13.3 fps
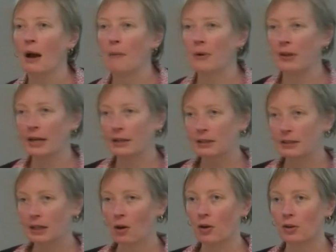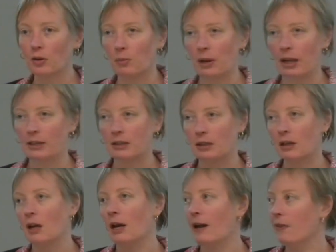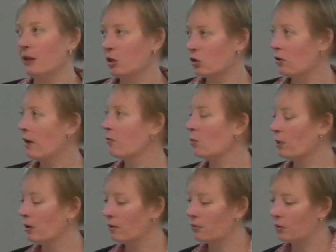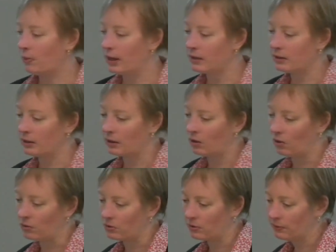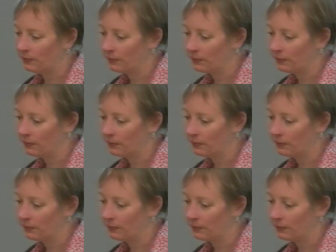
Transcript: but they can stick onto the plastic and then travel wherever the plastic goes.